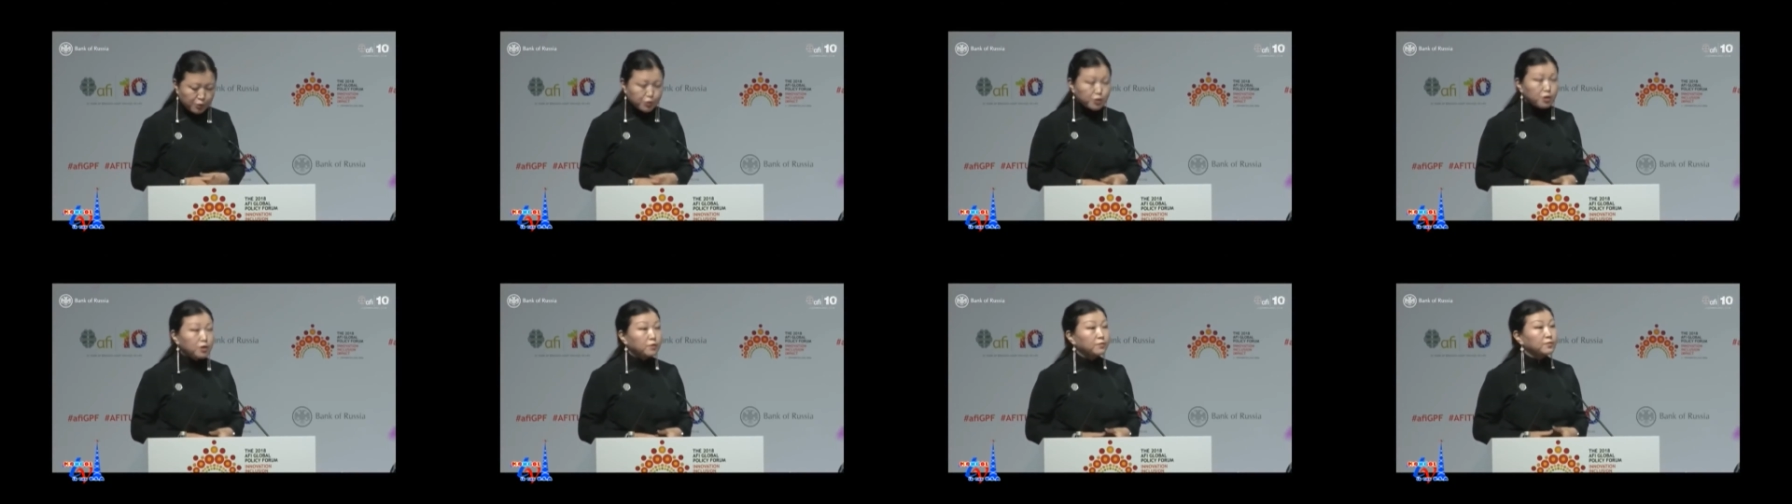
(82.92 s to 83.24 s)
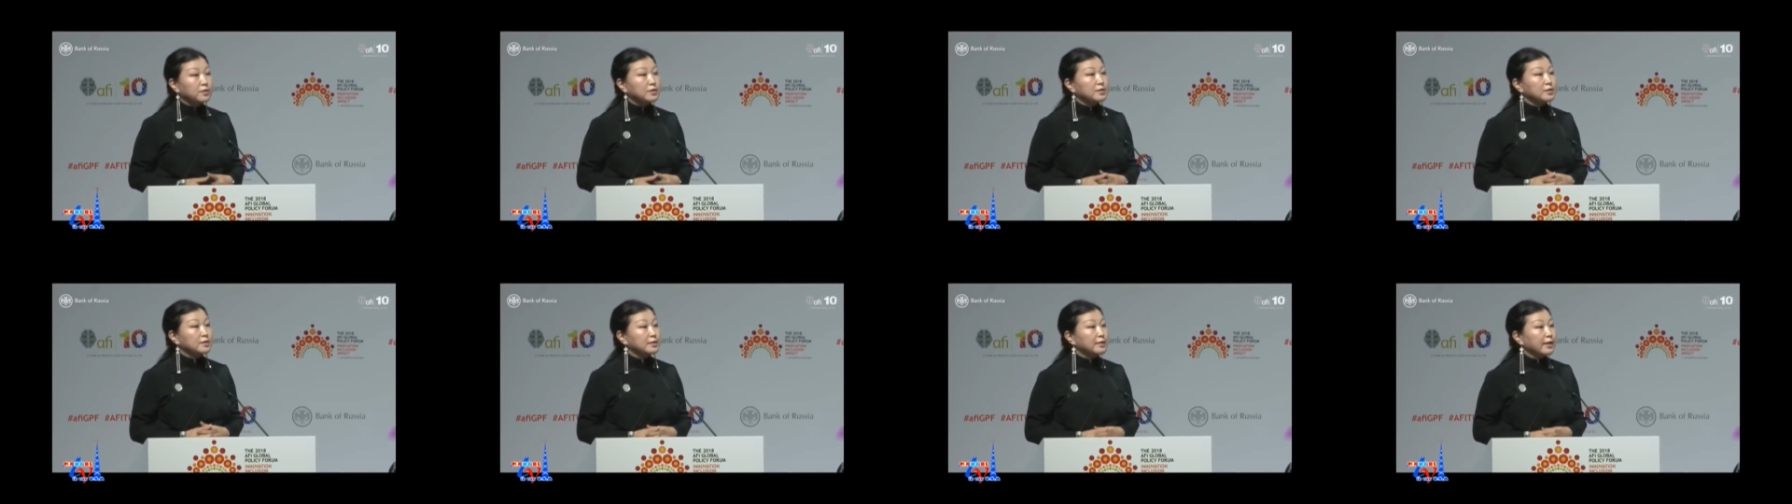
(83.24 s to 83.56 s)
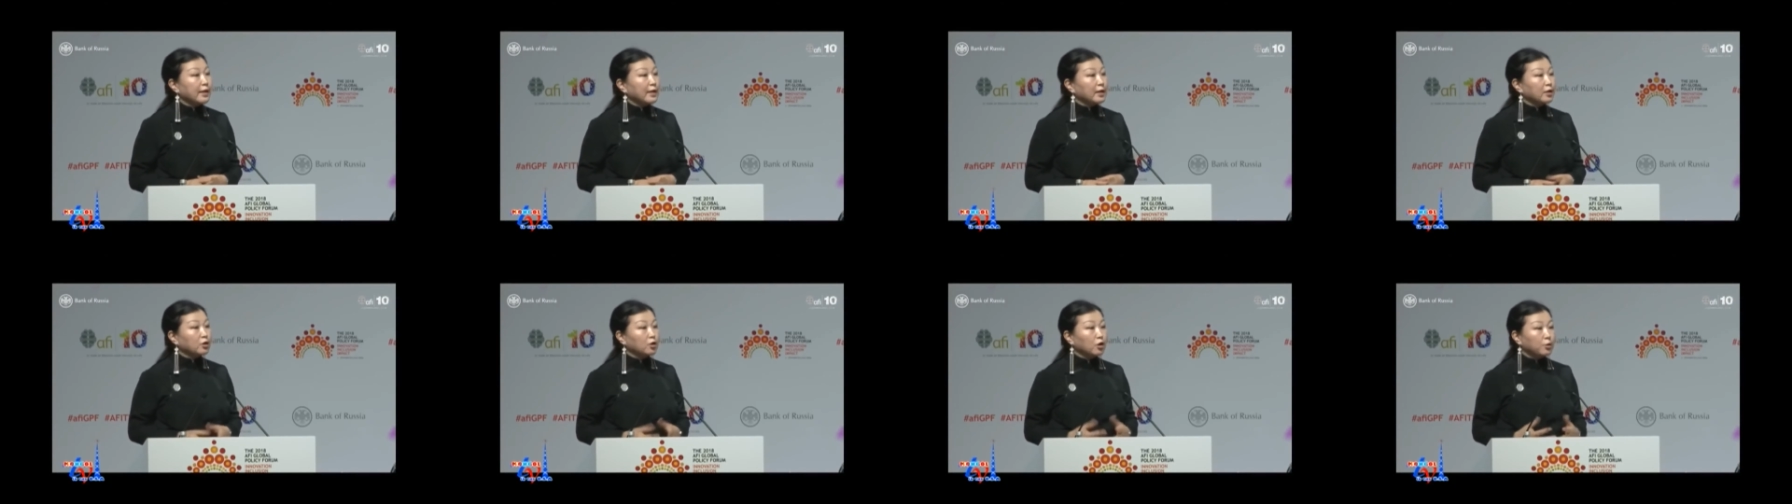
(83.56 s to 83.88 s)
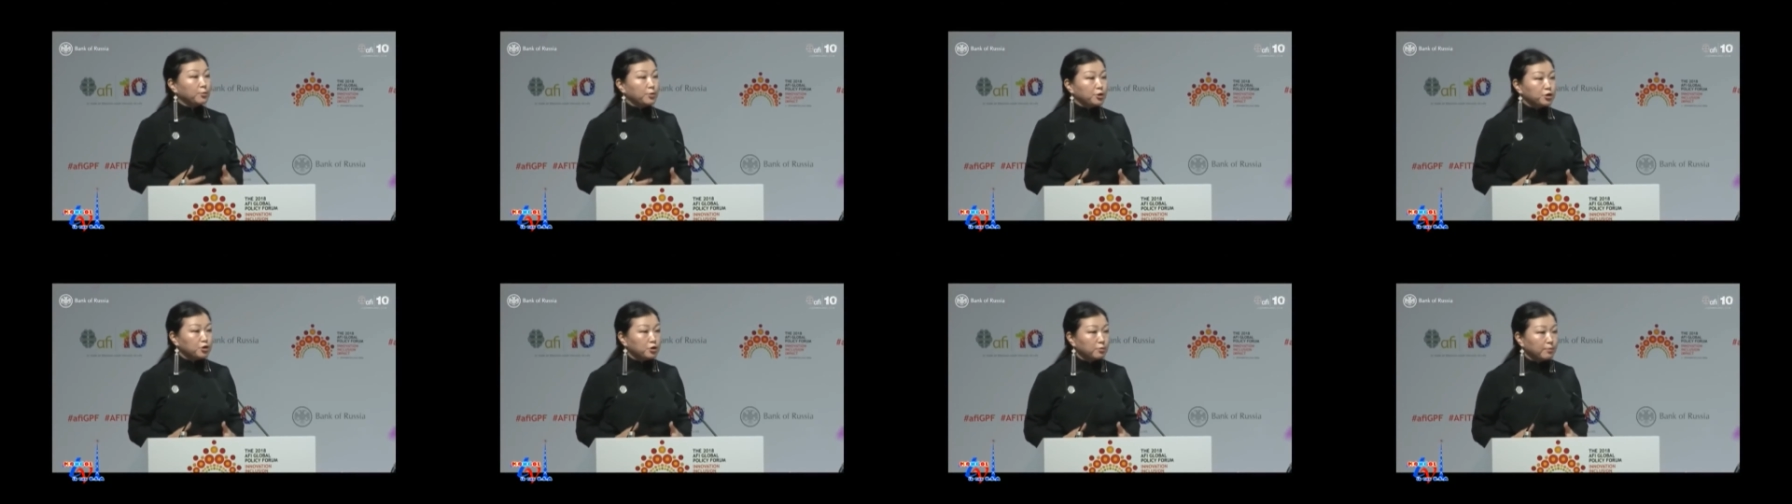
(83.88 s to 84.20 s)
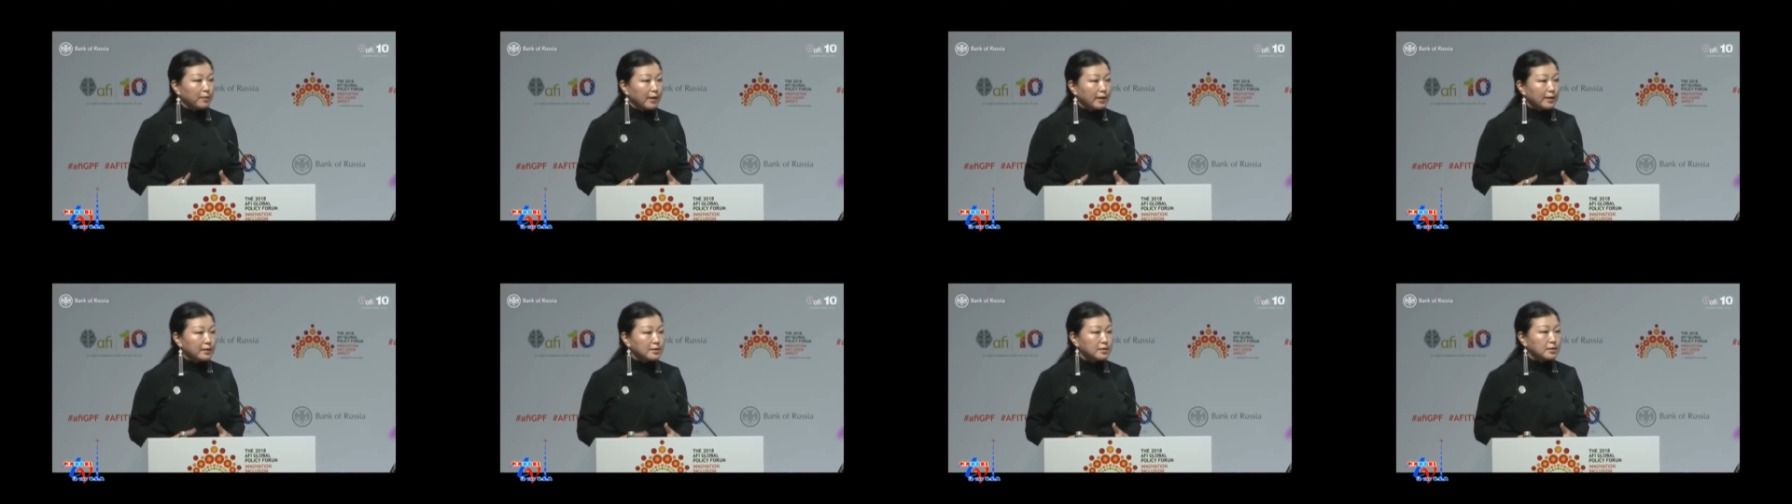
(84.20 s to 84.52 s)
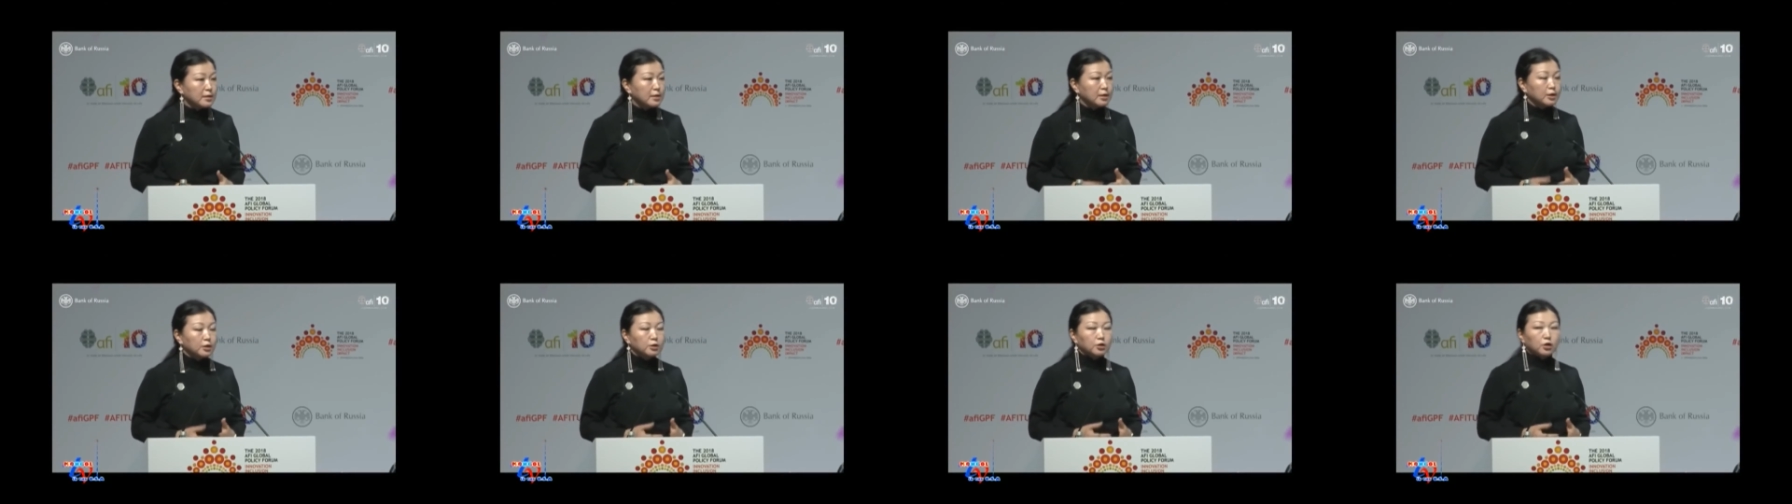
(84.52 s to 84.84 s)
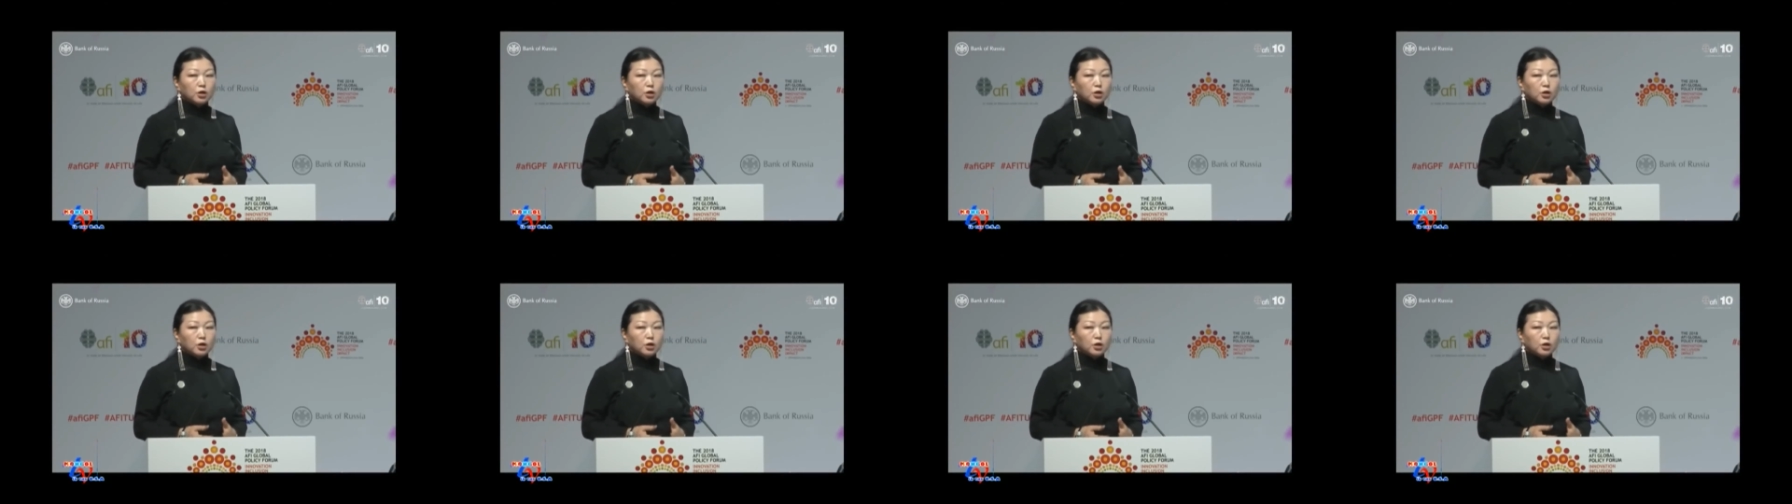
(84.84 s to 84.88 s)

services like commercial banks,